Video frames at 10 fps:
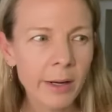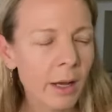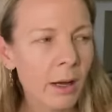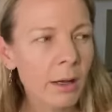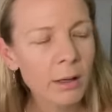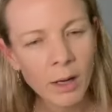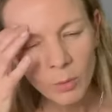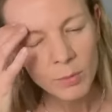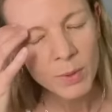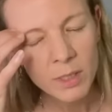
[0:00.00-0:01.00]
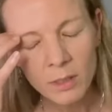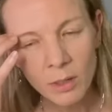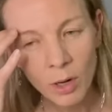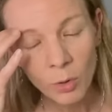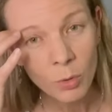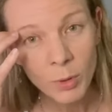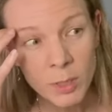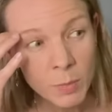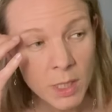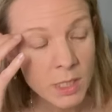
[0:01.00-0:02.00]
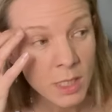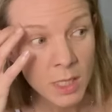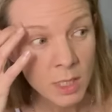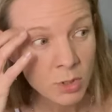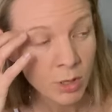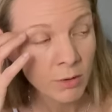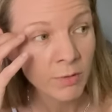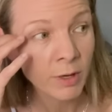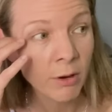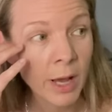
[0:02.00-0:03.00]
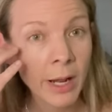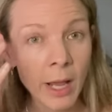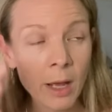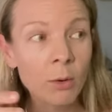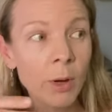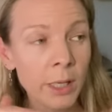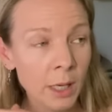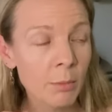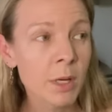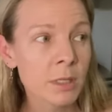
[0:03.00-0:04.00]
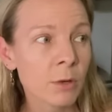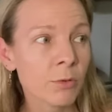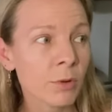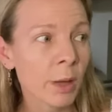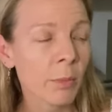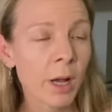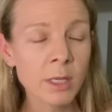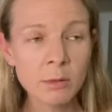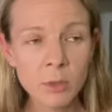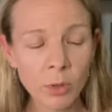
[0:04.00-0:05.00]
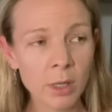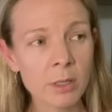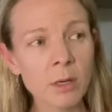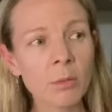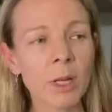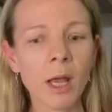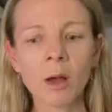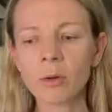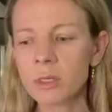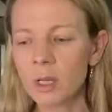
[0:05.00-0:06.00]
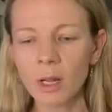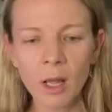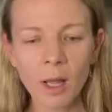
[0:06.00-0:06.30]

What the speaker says: Like I'd almost be in tears trying to figure out how do I get myself, like my husband's working so many hours and